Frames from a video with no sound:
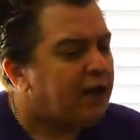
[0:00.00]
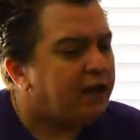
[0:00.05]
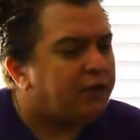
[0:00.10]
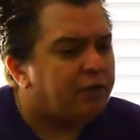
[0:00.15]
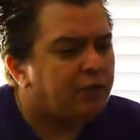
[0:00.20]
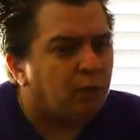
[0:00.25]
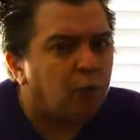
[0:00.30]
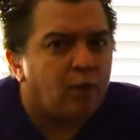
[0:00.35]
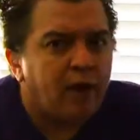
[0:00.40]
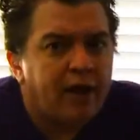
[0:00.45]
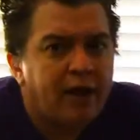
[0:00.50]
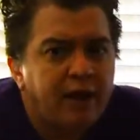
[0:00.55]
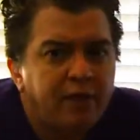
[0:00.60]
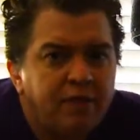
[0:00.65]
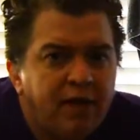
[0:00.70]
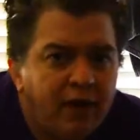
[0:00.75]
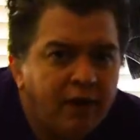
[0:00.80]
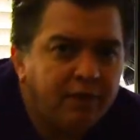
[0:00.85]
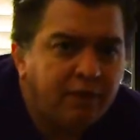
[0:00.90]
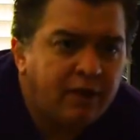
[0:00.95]
And the way
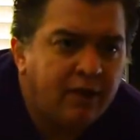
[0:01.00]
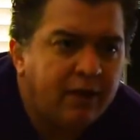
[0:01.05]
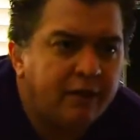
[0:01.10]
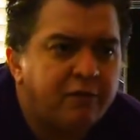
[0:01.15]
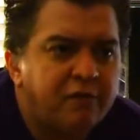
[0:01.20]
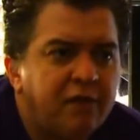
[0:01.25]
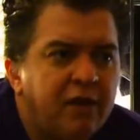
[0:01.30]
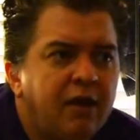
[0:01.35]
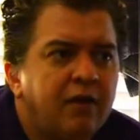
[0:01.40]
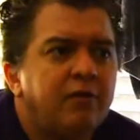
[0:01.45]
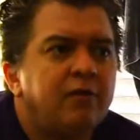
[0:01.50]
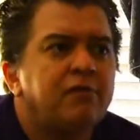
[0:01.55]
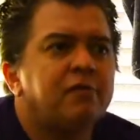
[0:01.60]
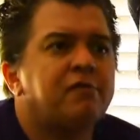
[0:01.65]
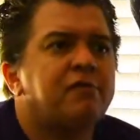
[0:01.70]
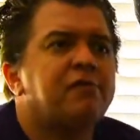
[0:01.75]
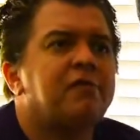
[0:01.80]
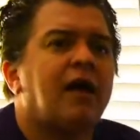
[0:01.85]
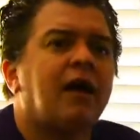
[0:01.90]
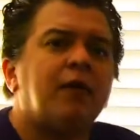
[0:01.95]
that these
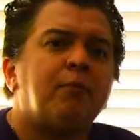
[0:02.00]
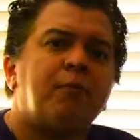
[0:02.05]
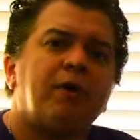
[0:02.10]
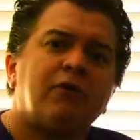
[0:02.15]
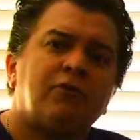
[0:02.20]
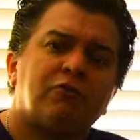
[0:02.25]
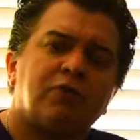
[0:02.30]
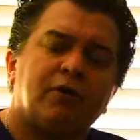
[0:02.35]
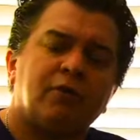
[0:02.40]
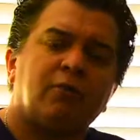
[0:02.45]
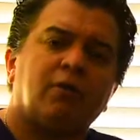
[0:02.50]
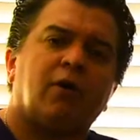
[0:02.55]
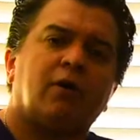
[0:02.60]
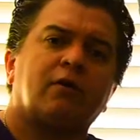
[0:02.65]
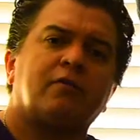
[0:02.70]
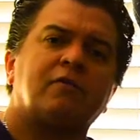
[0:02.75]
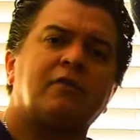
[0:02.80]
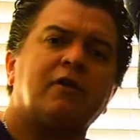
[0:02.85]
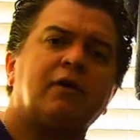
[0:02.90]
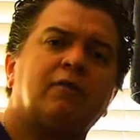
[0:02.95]
sedimentary
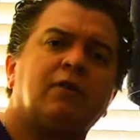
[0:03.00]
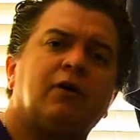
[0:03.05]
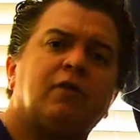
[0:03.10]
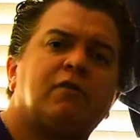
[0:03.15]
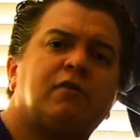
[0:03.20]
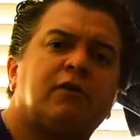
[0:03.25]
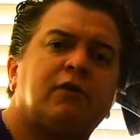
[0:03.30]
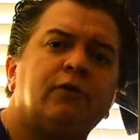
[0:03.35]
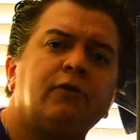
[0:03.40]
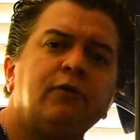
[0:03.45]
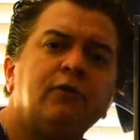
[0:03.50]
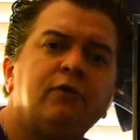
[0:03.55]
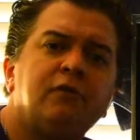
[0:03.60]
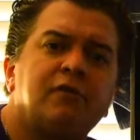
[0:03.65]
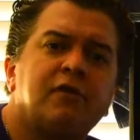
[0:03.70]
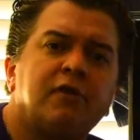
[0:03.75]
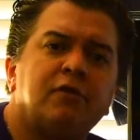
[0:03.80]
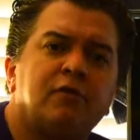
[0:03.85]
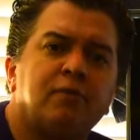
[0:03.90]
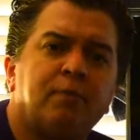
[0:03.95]
rocks give us clues
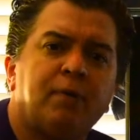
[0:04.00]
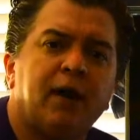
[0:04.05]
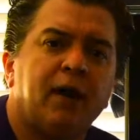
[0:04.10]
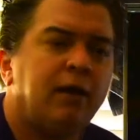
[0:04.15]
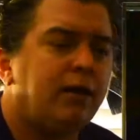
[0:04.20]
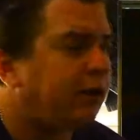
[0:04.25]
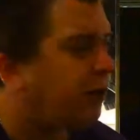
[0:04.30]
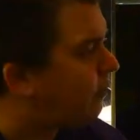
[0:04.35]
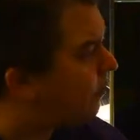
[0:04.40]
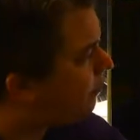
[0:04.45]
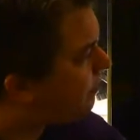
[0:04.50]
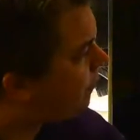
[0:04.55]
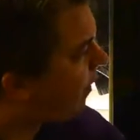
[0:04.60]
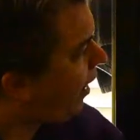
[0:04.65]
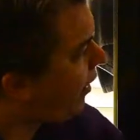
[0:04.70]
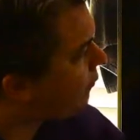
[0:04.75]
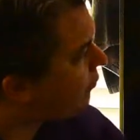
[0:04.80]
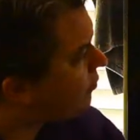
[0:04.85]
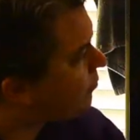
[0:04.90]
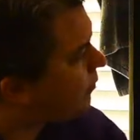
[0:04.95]
into paleo
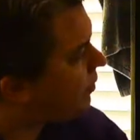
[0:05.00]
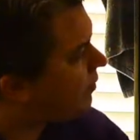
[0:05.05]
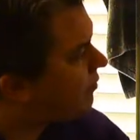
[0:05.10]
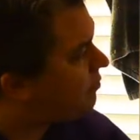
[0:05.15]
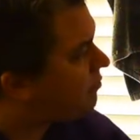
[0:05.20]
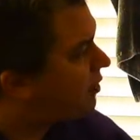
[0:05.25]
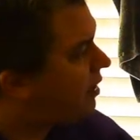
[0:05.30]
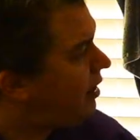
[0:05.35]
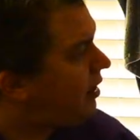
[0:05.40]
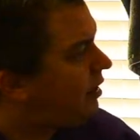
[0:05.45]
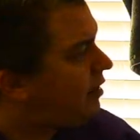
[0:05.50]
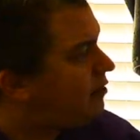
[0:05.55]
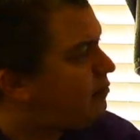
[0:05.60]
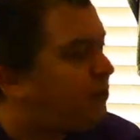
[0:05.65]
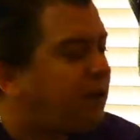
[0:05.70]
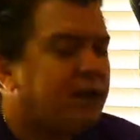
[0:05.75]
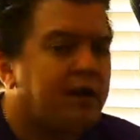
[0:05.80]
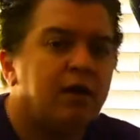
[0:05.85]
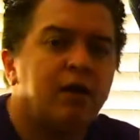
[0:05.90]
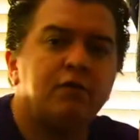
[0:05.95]
environments is
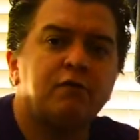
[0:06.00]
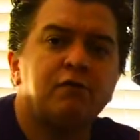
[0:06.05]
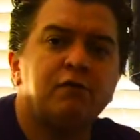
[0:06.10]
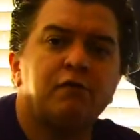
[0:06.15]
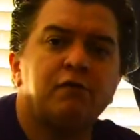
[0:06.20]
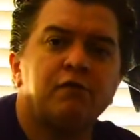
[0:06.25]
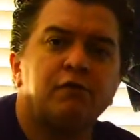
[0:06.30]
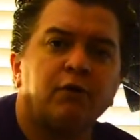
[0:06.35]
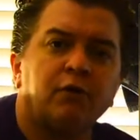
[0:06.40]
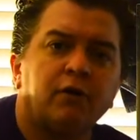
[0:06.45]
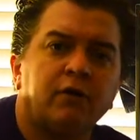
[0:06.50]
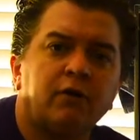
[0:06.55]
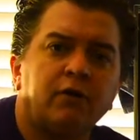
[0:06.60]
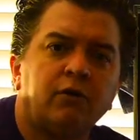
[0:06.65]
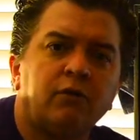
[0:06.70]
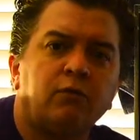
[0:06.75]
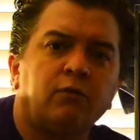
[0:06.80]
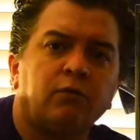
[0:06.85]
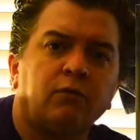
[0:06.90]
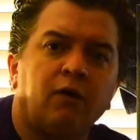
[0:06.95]
because
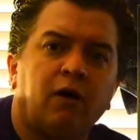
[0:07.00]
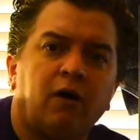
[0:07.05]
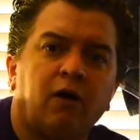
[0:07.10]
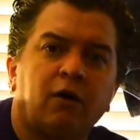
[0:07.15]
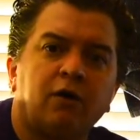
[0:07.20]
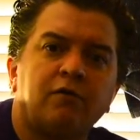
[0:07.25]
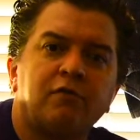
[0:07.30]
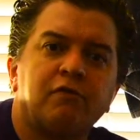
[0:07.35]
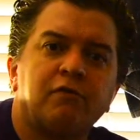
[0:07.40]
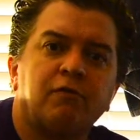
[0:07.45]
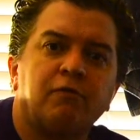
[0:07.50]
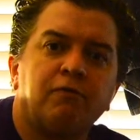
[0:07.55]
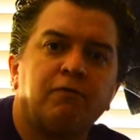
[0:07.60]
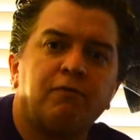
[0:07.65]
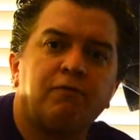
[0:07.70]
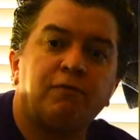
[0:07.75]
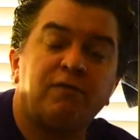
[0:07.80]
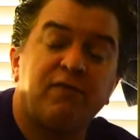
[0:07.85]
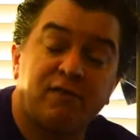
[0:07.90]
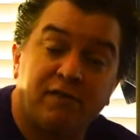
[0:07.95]
certain rocks,
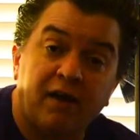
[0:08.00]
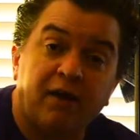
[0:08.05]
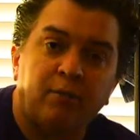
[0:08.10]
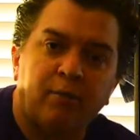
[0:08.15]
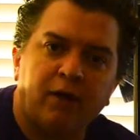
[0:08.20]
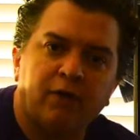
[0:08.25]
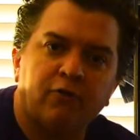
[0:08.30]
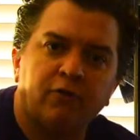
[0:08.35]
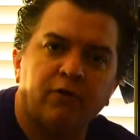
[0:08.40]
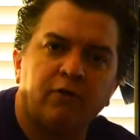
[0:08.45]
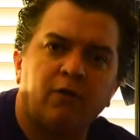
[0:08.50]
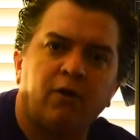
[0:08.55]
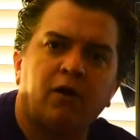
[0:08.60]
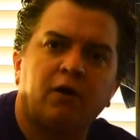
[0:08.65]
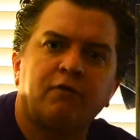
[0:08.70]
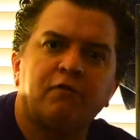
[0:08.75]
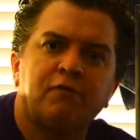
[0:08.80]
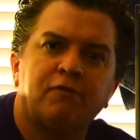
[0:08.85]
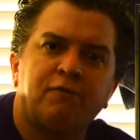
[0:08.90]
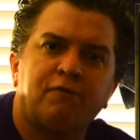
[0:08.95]
sedimentary
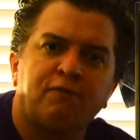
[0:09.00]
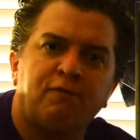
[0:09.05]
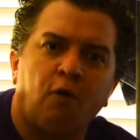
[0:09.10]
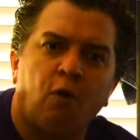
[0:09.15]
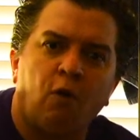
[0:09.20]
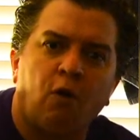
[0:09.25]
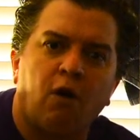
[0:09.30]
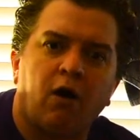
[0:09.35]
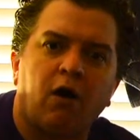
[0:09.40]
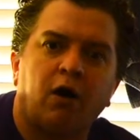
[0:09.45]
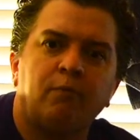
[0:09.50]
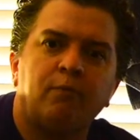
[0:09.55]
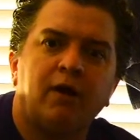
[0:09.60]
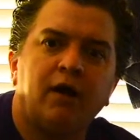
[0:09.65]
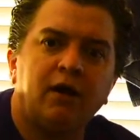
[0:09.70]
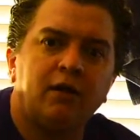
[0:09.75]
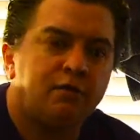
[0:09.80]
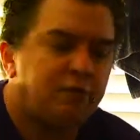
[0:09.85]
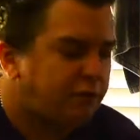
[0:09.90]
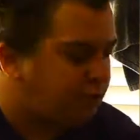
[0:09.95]
rocks, form
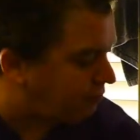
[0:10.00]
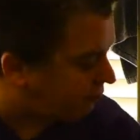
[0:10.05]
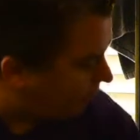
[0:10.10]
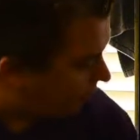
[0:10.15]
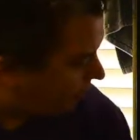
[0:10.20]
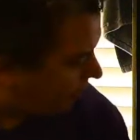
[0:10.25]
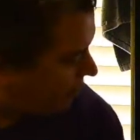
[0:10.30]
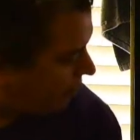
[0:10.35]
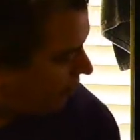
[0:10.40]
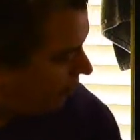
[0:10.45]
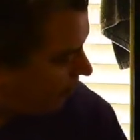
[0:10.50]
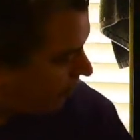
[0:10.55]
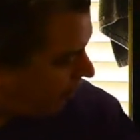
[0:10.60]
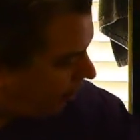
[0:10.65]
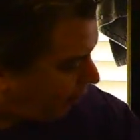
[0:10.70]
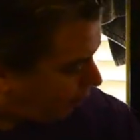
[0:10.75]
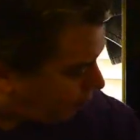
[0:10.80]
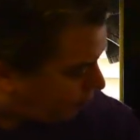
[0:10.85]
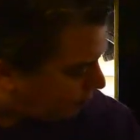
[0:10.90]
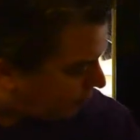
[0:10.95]
in certain
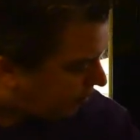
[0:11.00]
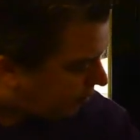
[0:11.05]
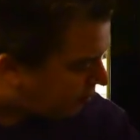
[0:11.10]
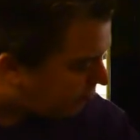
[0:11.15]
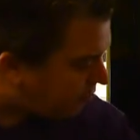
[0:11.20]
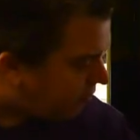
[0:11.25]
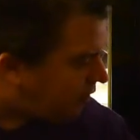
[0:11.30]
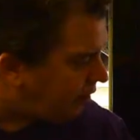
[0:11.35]
environments.